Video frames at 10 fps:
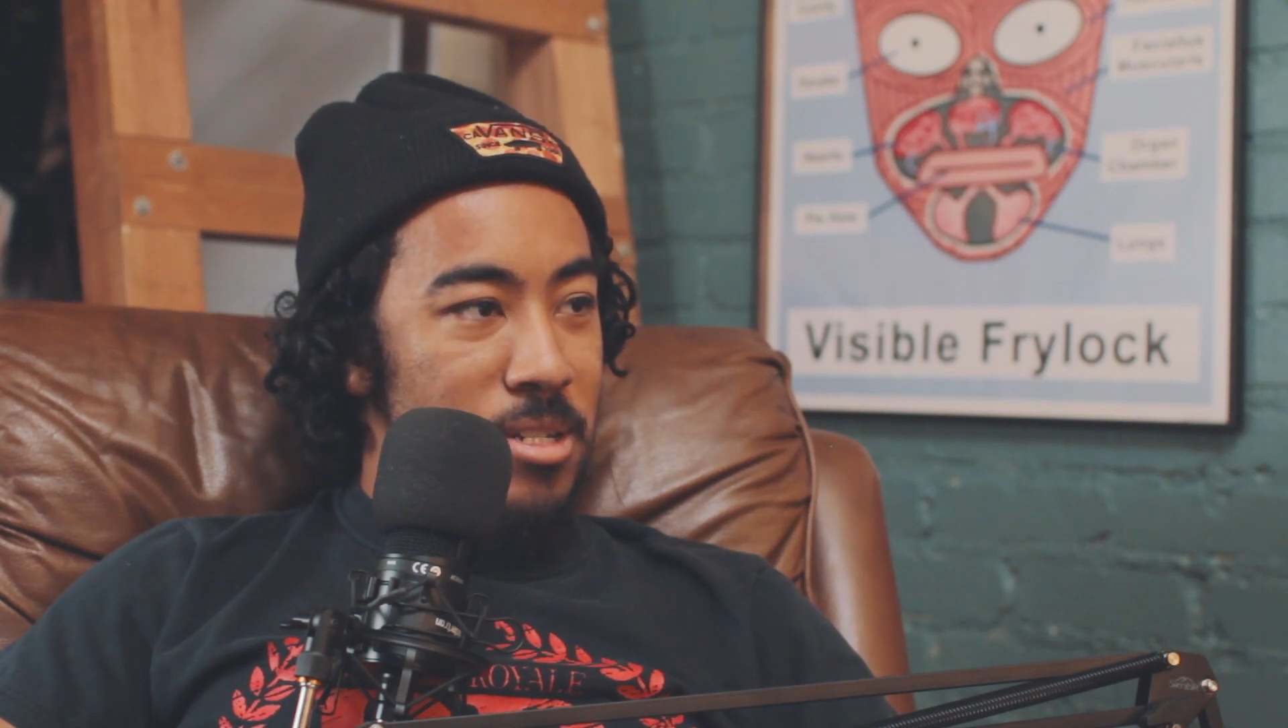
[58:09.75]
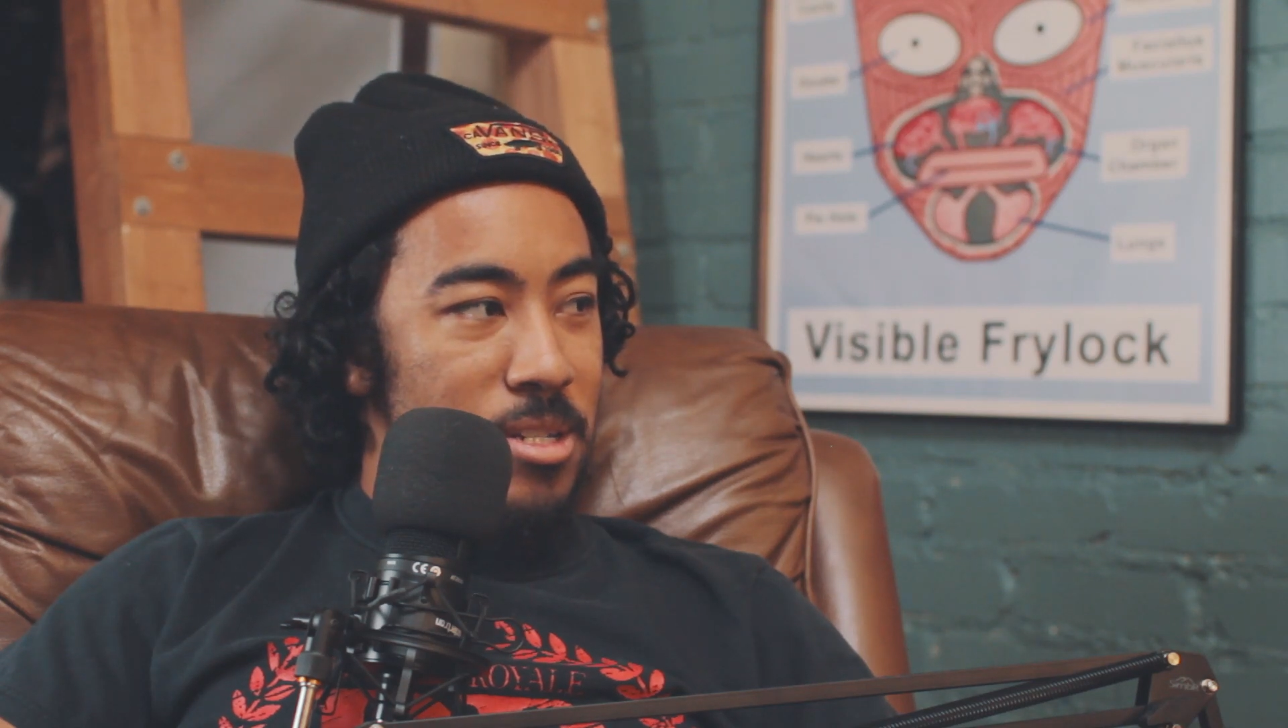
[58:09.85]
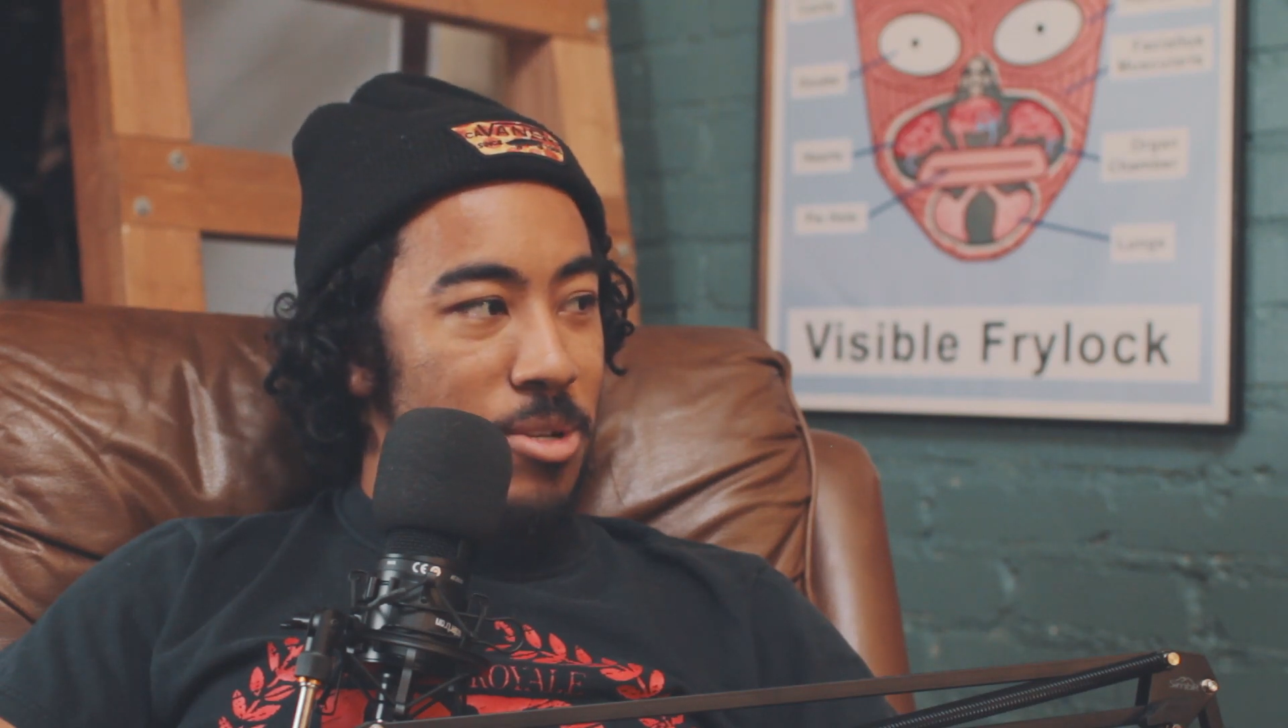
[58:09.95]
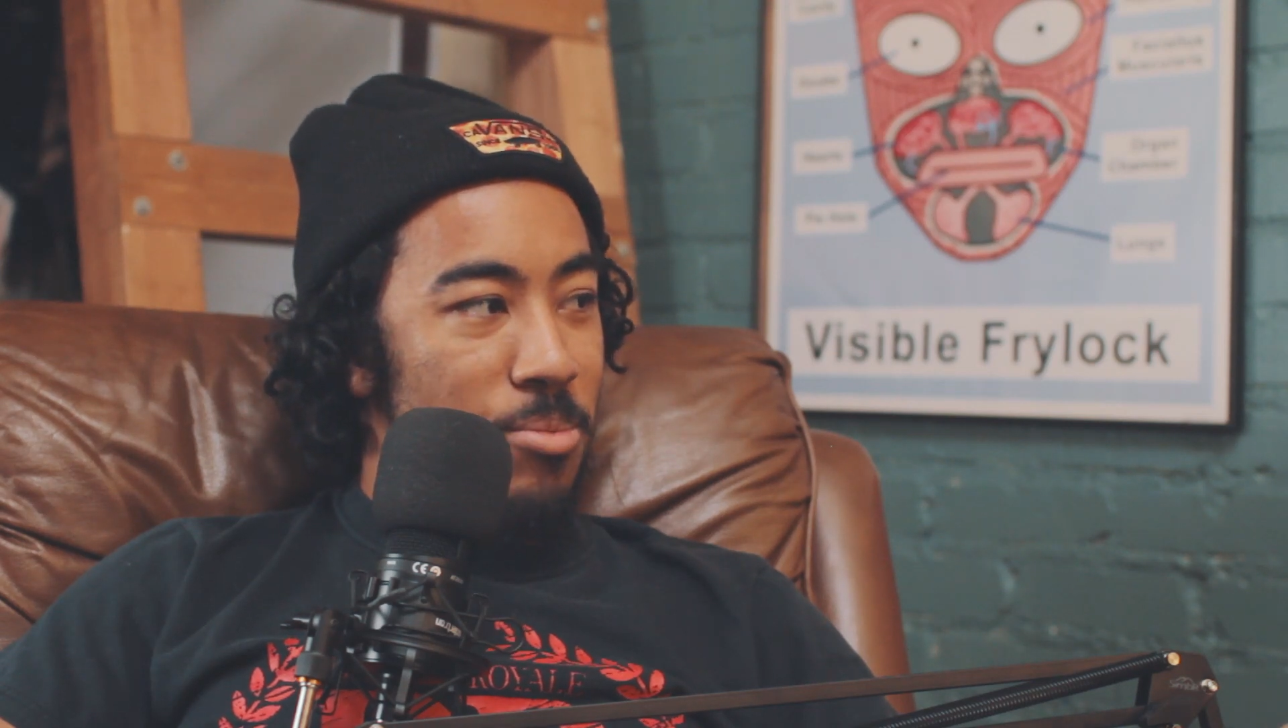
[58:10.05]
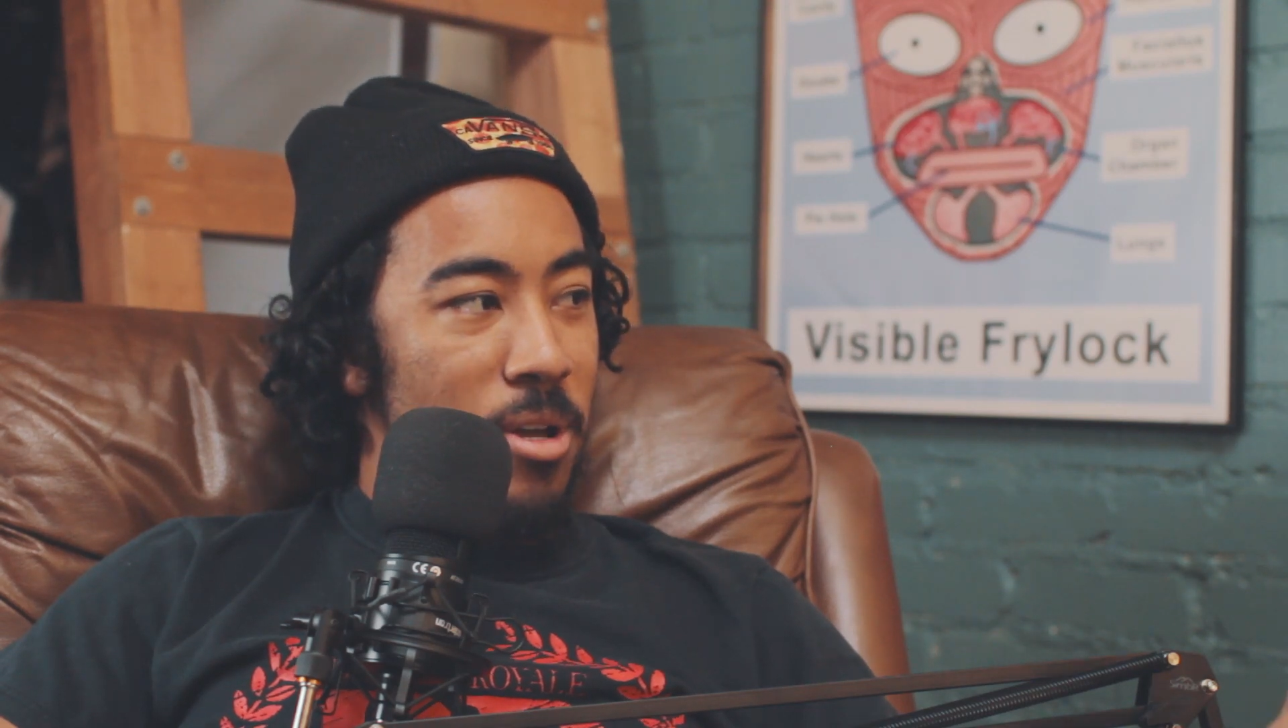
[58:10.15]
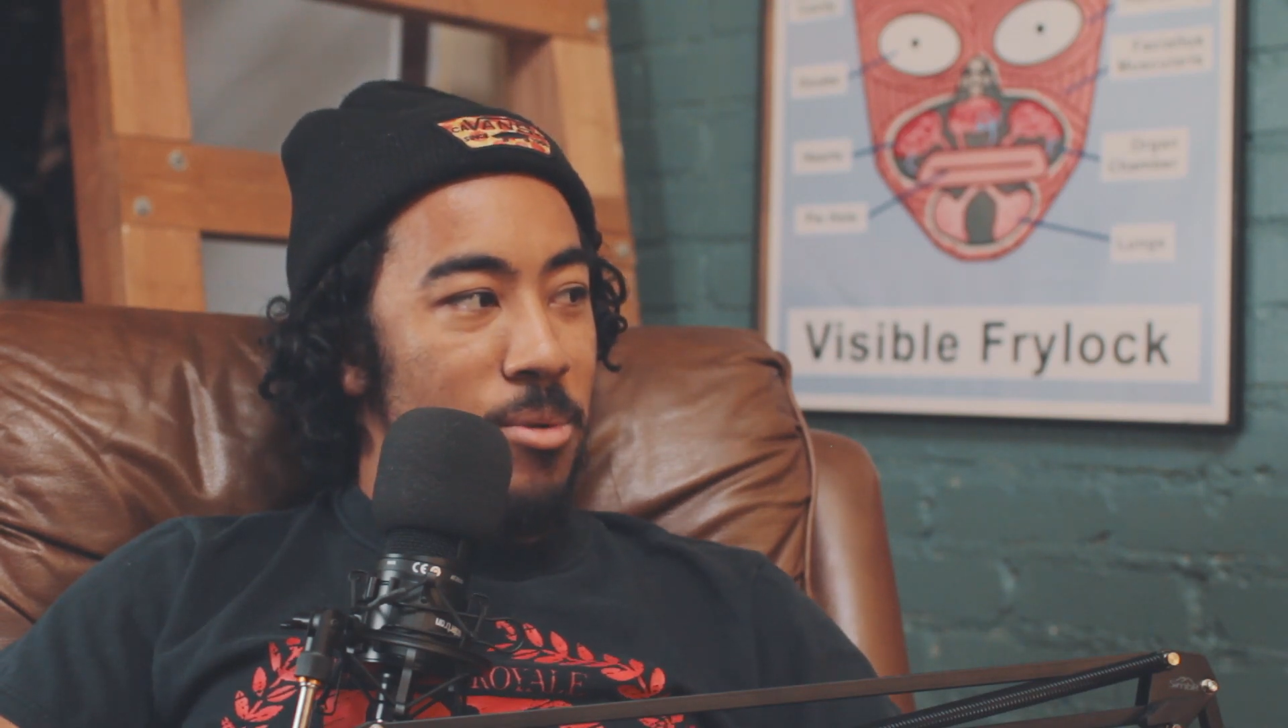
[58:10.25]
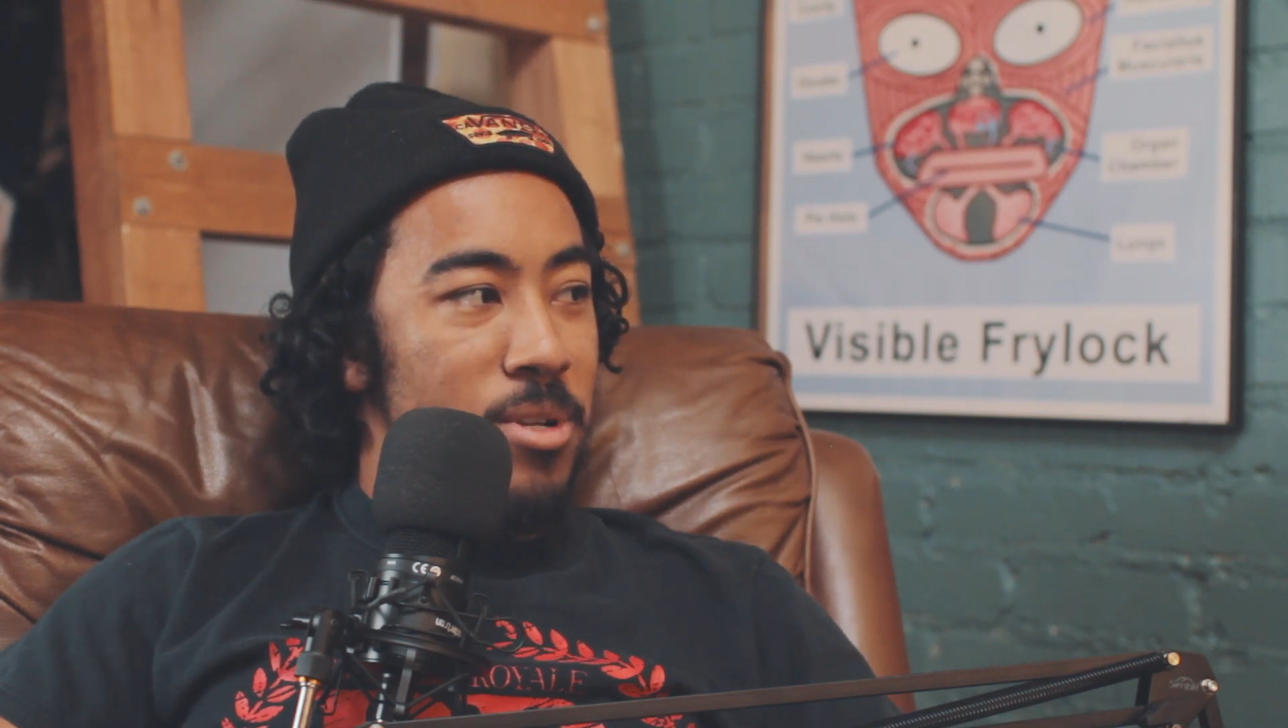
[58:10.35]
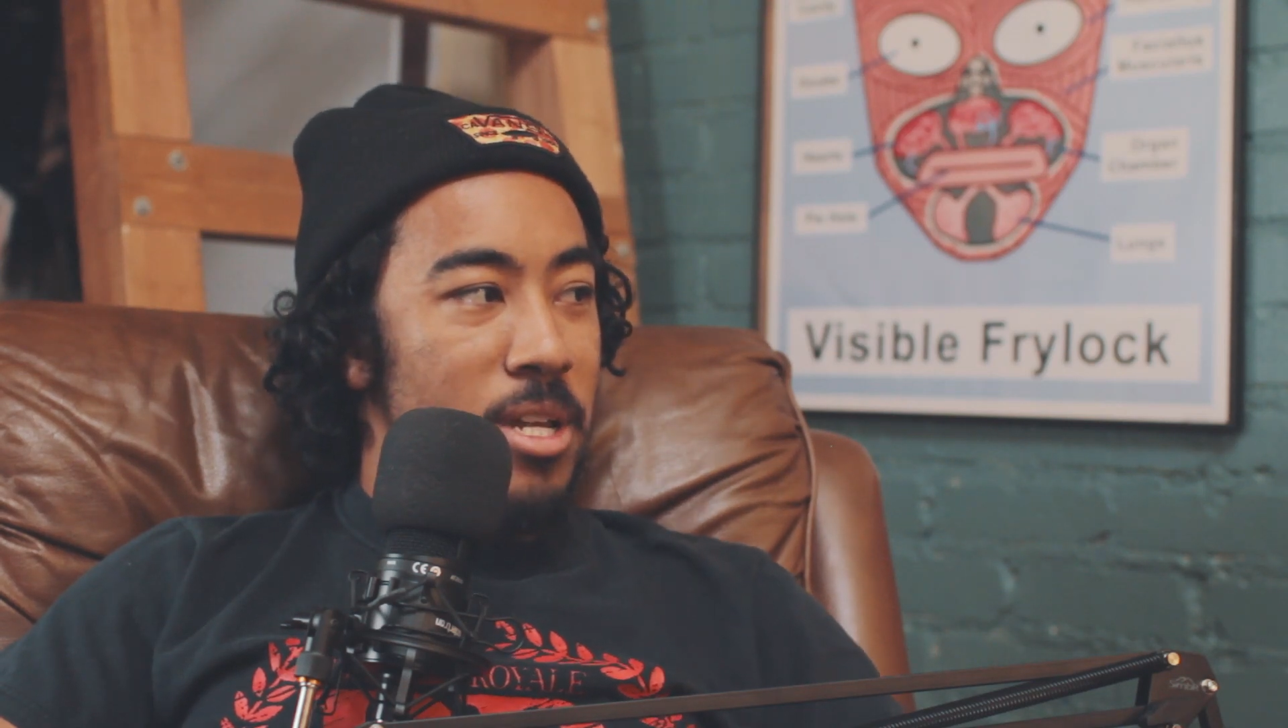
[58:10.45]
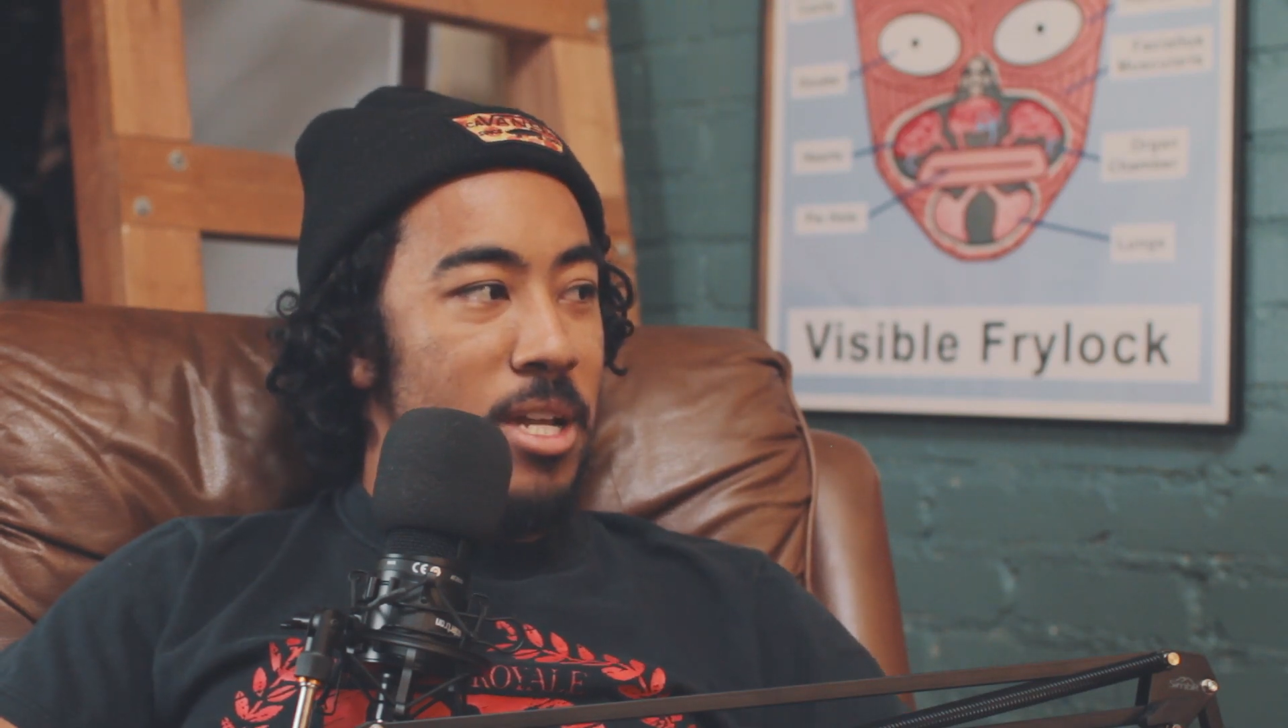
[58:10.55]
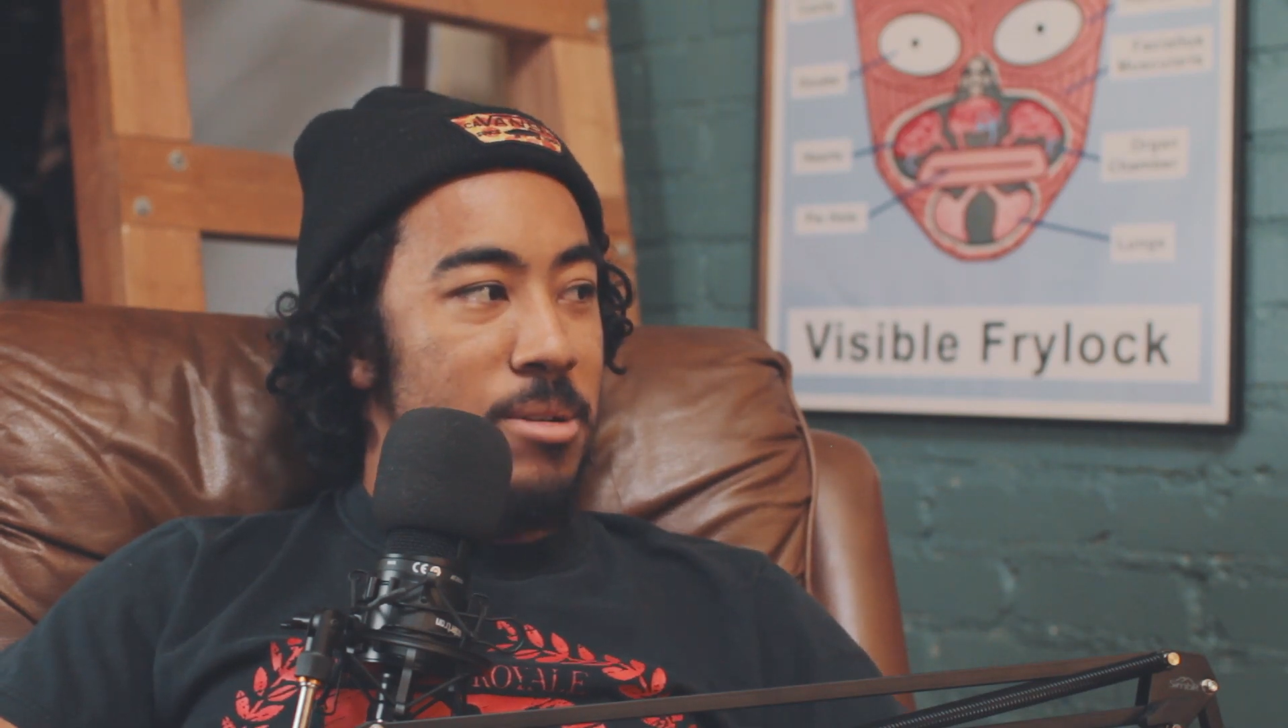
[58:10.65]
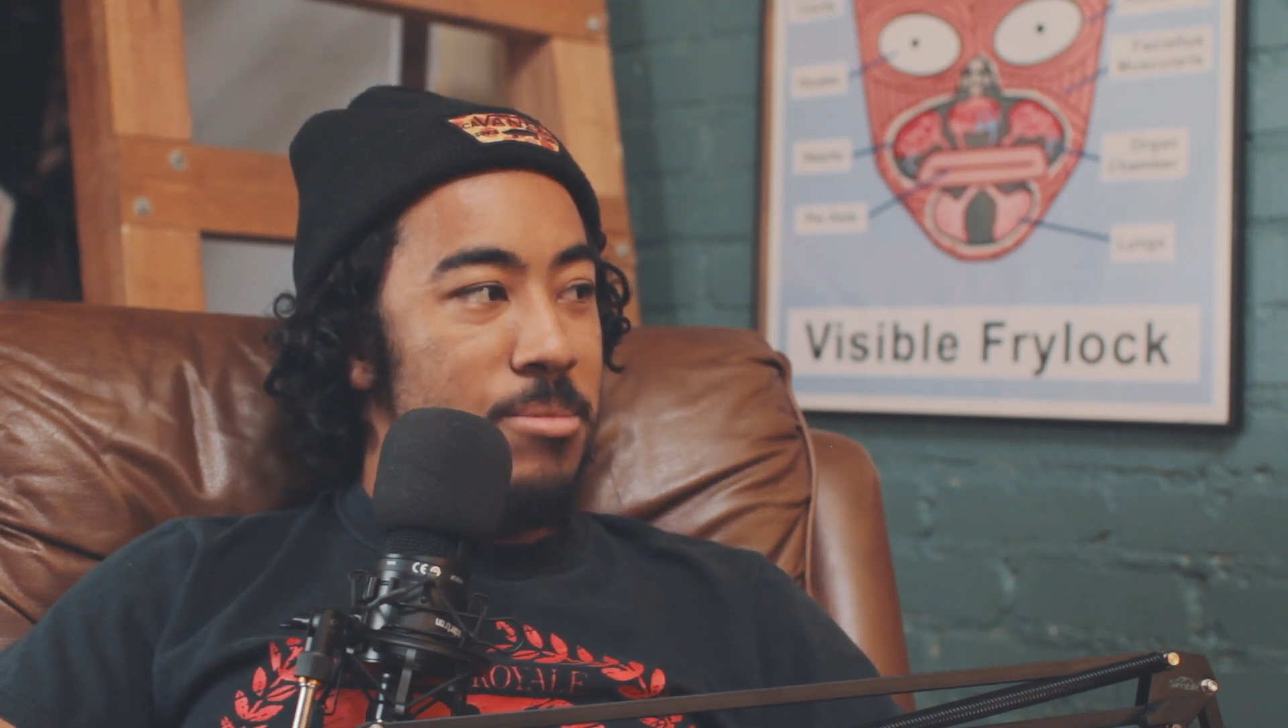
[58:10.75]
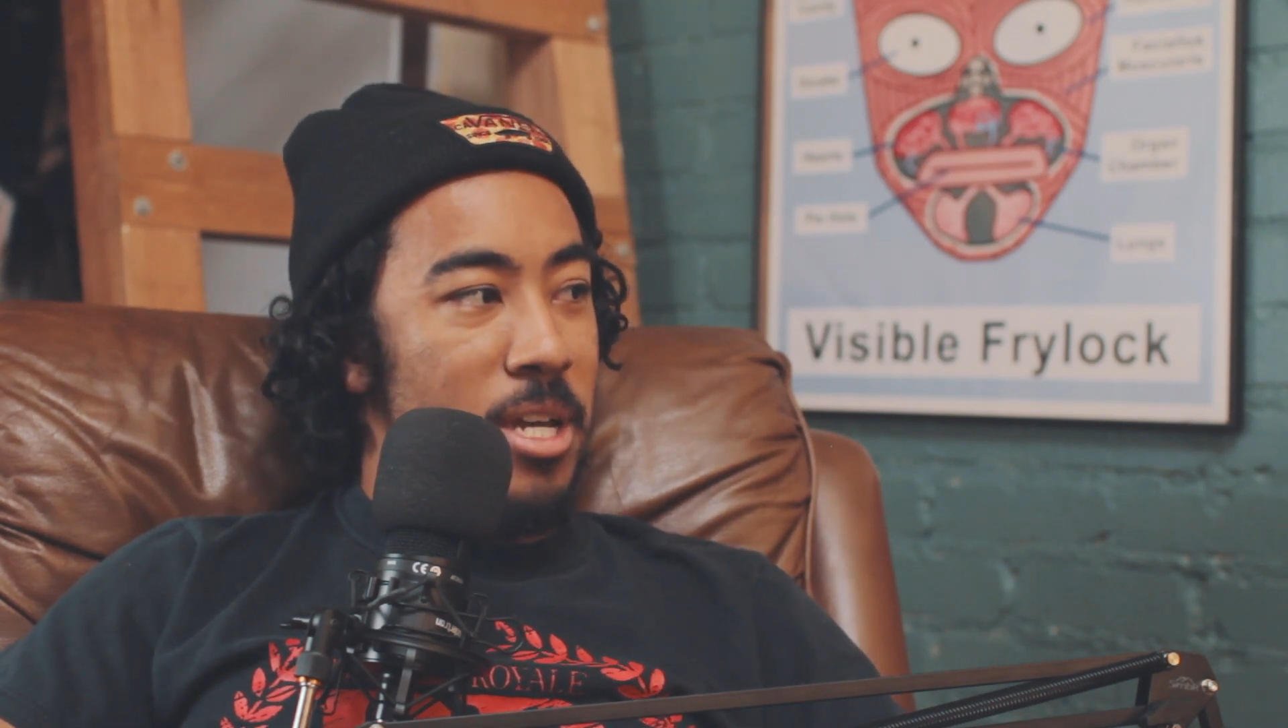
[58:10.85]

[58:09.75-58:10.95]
You probably wouldn't end up